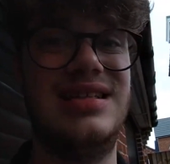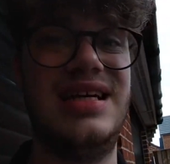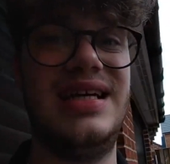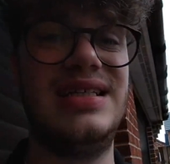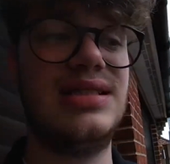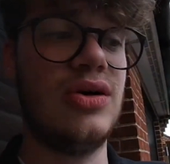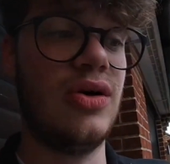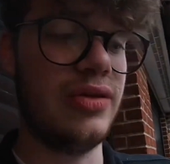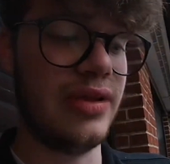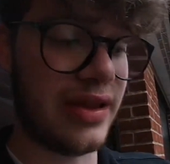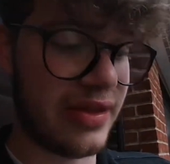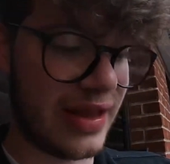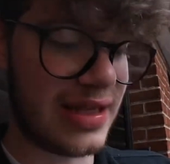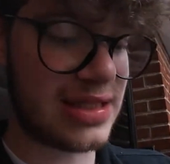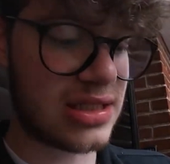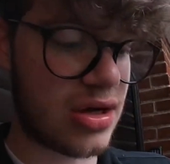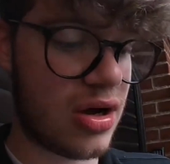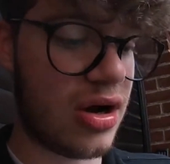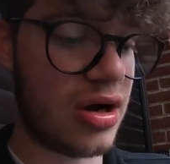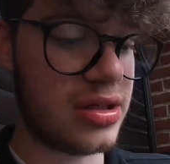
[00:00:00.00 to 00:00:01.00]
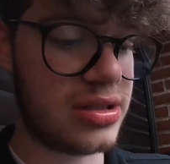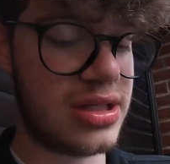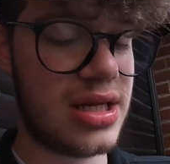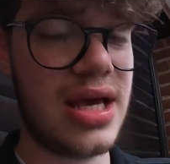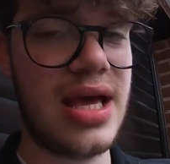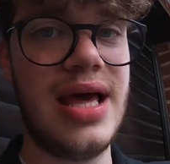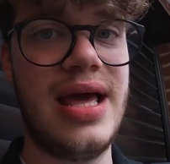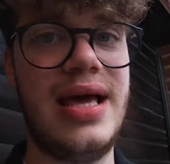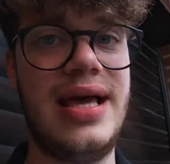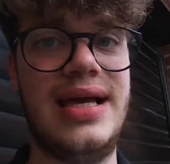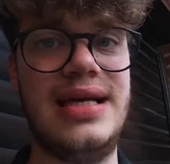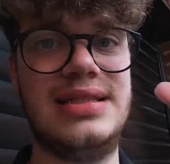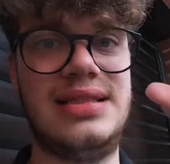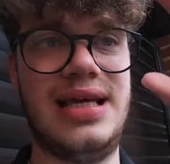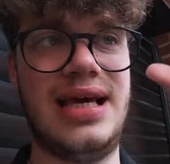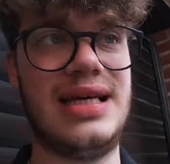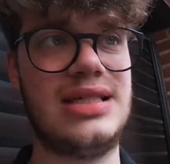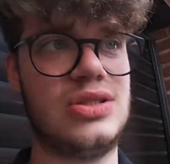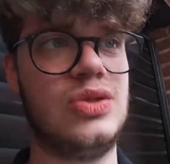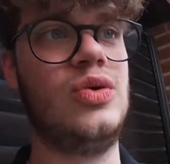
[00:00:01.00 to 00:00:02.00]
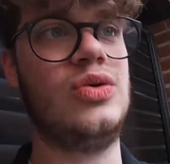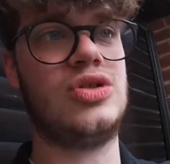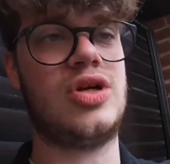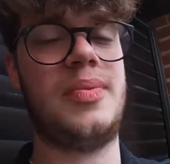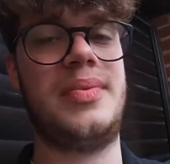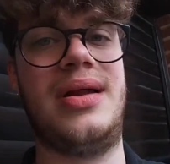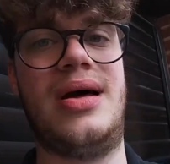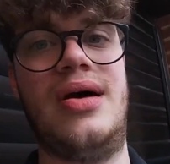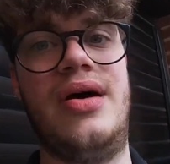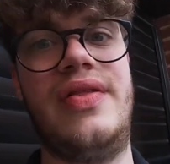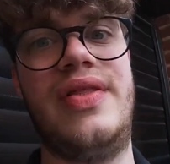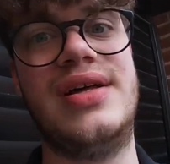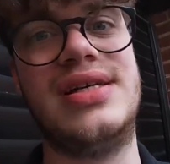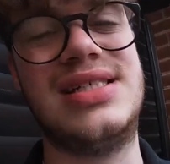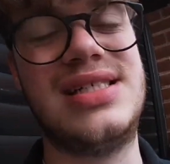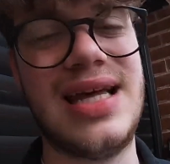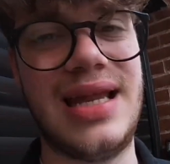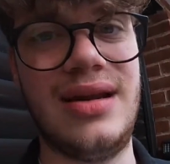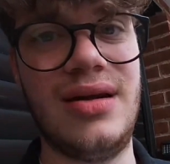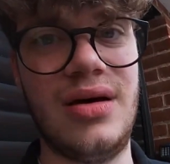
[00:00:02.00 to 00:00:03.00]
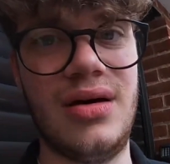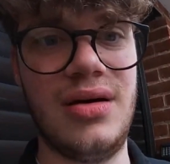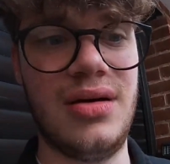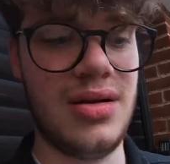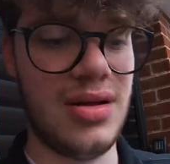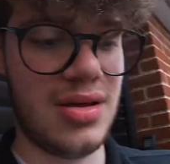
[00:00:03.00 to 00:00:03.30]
least, on these cars, is the exhaust coming out of the centre.